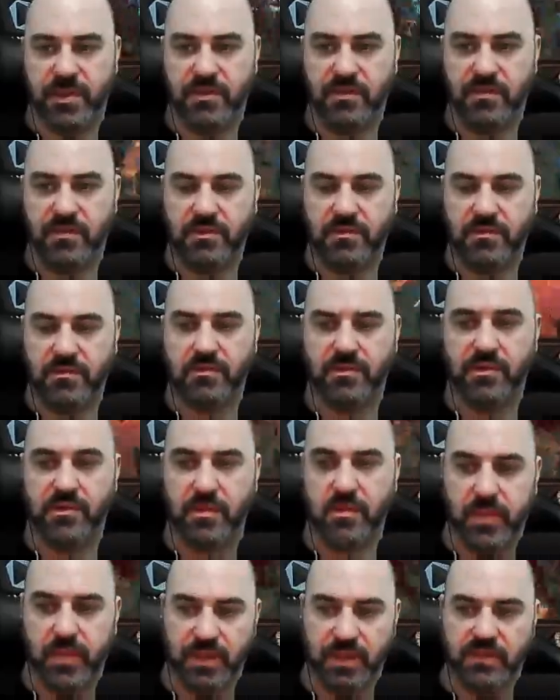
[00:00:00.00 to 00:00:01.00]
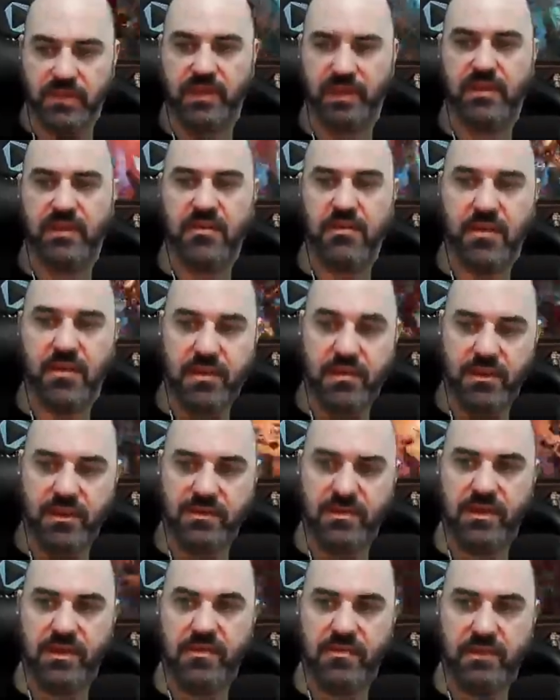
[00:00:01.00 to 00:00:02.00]
to debilitate the targets.
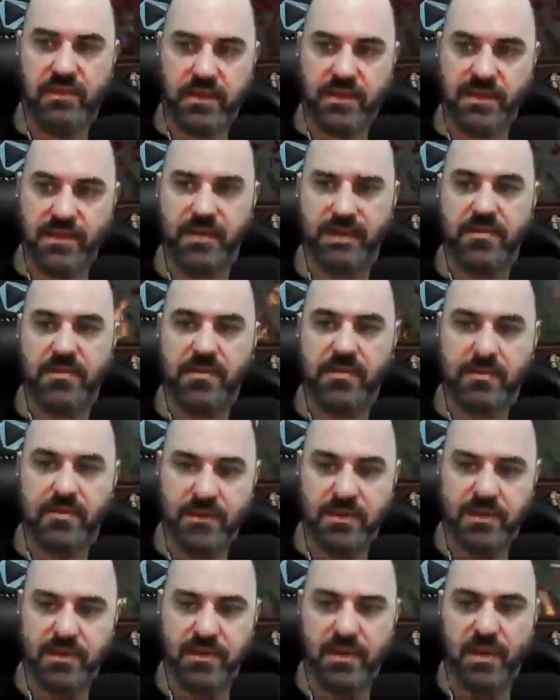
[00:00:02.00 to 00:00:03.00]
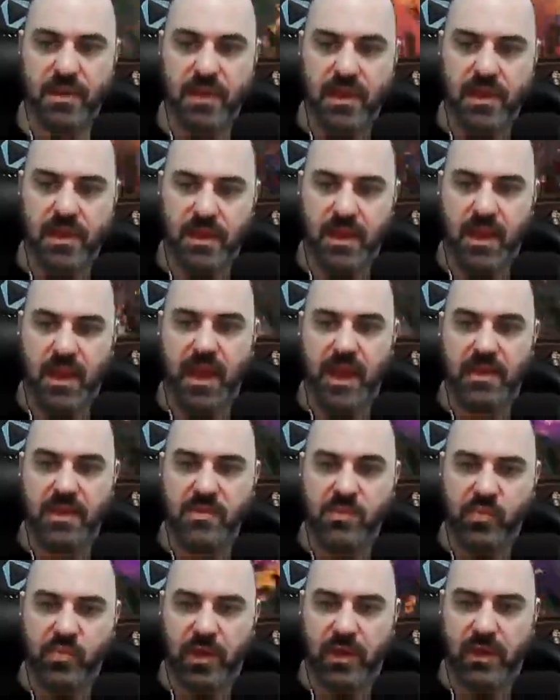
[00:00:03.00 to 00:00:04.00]
They do less damage to us,
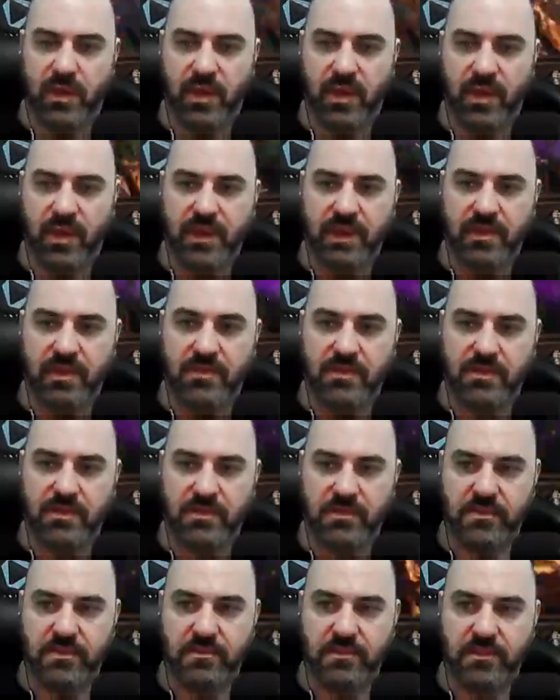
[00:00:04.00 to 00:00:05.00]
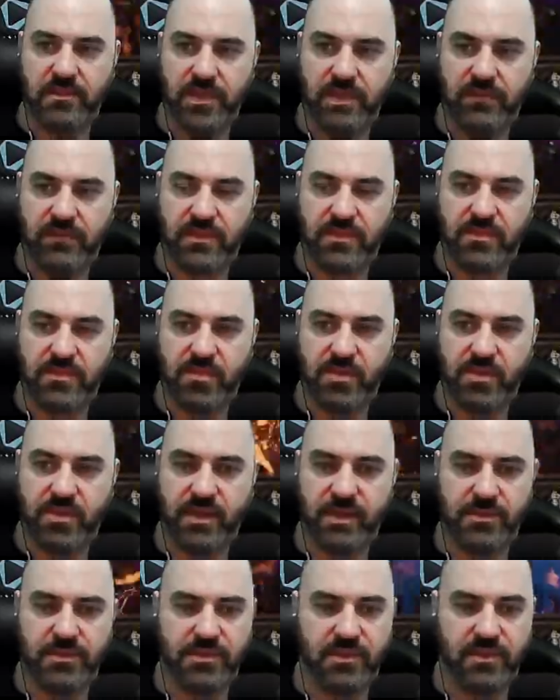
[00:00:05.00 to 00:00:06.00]
as well as to give us more
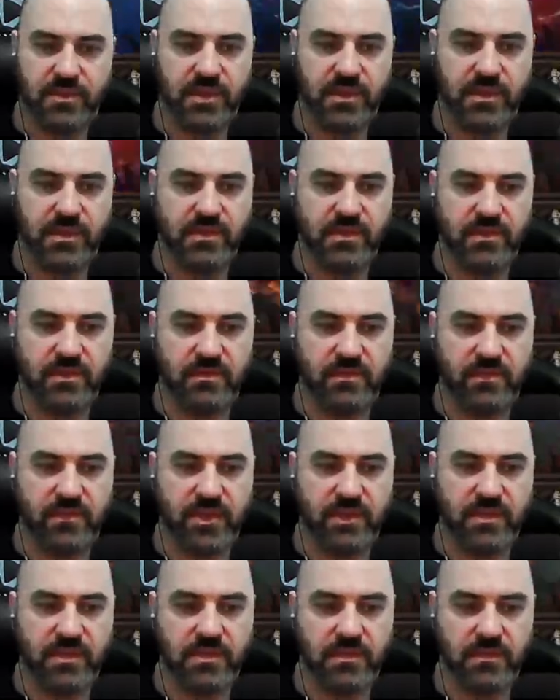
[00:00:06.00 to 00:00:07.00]
damage during the execute phase.